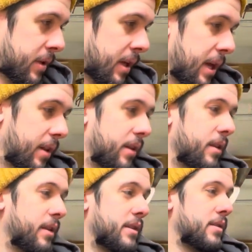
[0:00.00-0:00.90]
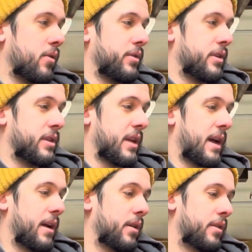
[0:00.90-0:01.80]
And this older
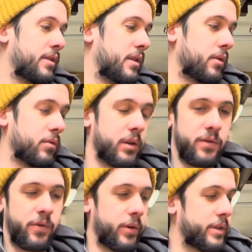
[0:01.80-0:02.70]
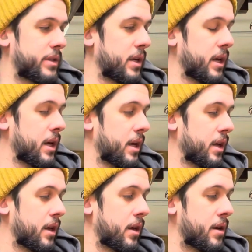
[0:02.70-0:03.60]
style steel reinforced
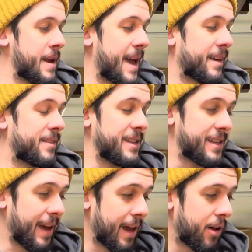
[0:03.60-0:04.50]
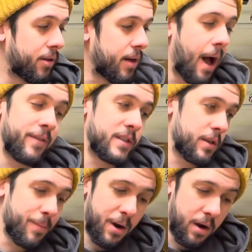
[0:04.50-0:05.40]
neck decal.
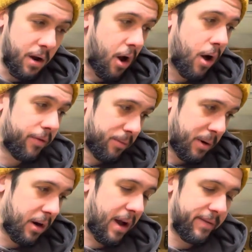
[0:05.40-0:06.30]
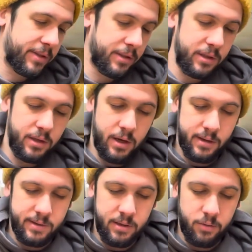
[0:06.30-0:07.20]
Obviously, all of them are obviously
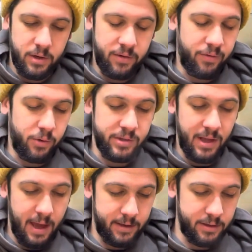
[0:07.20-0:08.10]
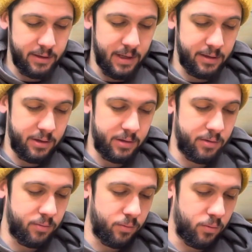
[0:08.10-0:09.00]
steel reinforced necks, because that's just
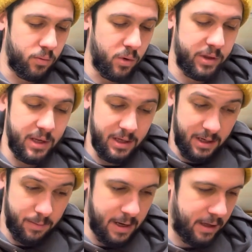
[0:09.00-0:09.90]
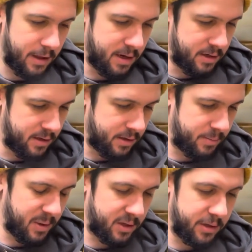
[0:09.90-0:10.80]
what they did back then,
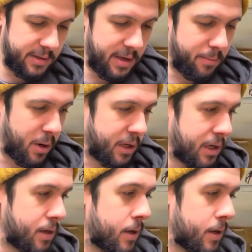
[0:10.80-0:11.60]
especially to save money.